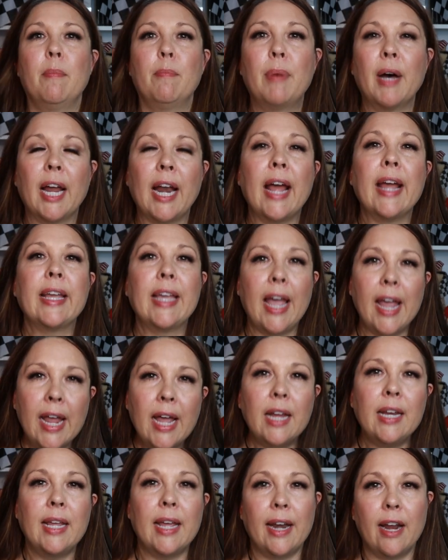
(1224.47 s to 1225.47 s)
But I
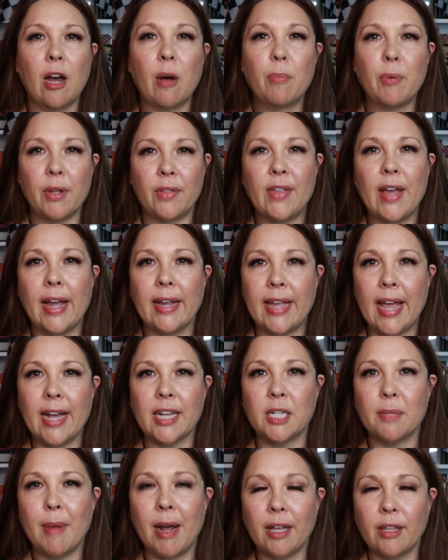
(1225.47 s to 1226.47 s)
can get help with that
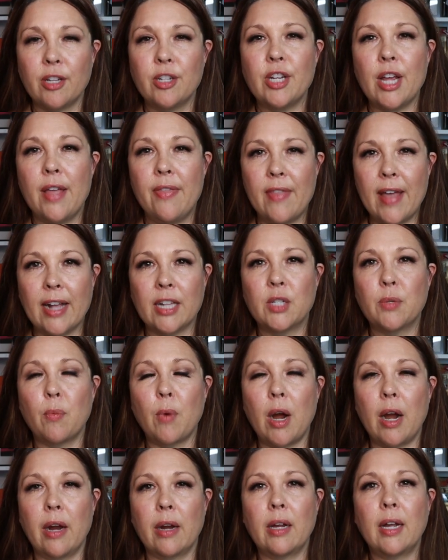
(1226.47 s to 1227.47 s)
gas mileage. And that's
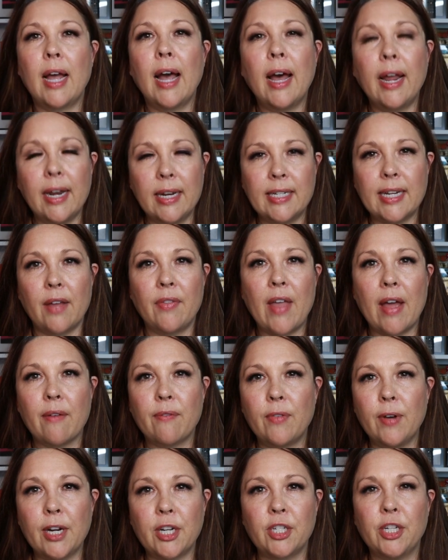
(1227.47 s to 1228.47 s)
where cutting down
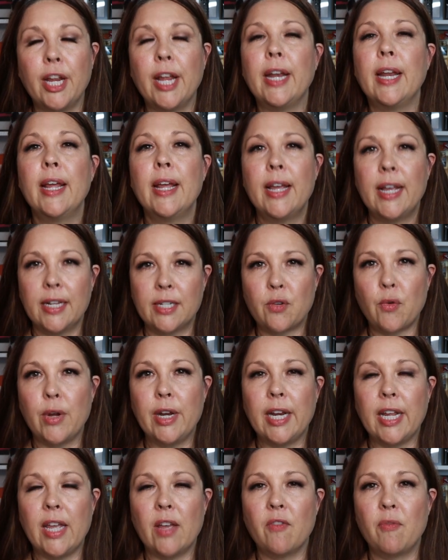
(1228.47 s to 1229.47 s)
that friction is
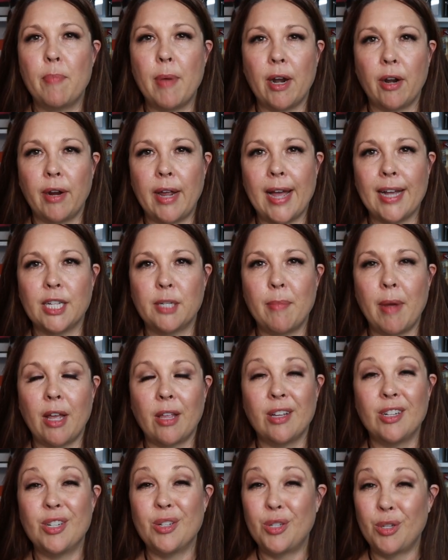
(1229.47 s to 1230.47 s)
going to give better gas
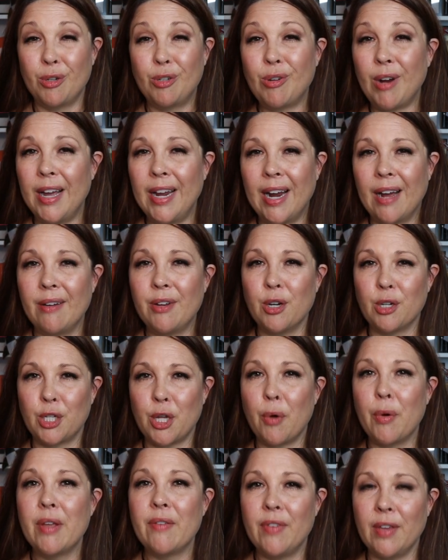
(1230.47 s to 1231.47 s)
mileage. So try it out in your
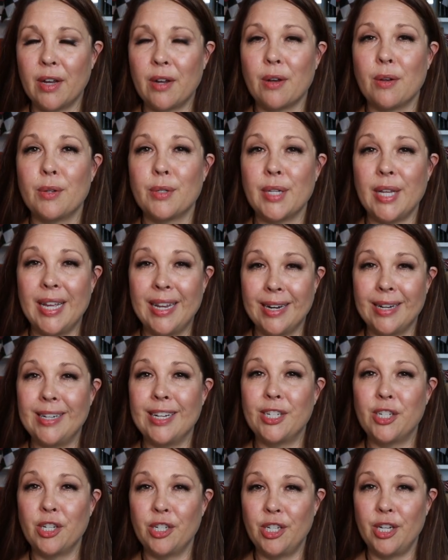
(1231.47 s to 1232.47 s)
towing vehicles in
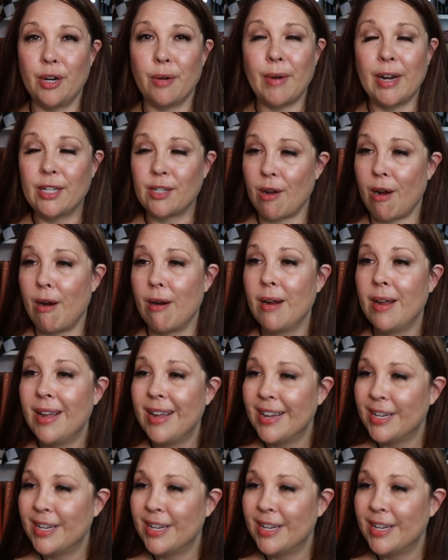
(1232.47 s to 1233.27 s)
addition to your race car.